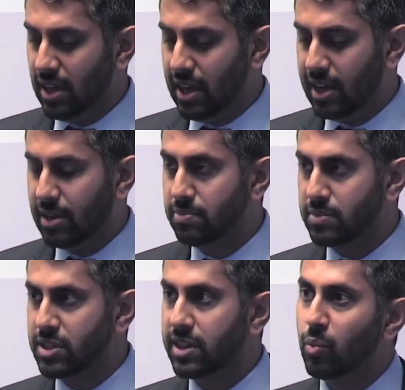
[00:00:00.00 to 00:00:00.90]

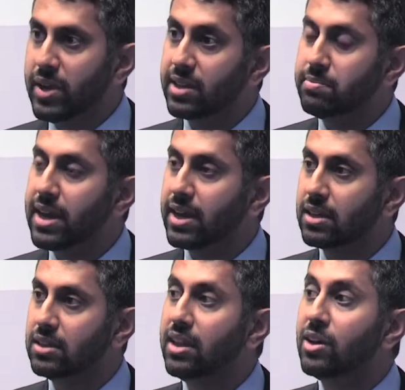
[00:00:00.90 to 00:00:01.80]
so that we could make
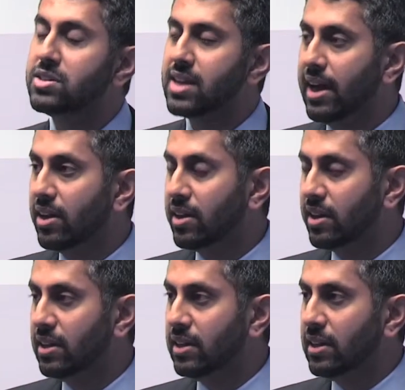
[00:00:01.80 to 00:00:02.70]
loans out.
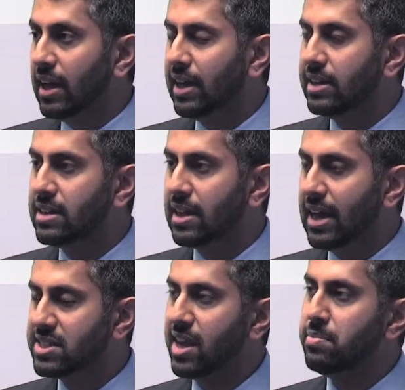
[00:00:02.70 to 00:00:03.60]
And
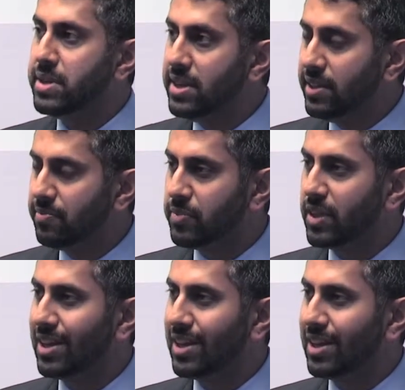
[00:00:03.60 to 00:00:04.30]
SIB,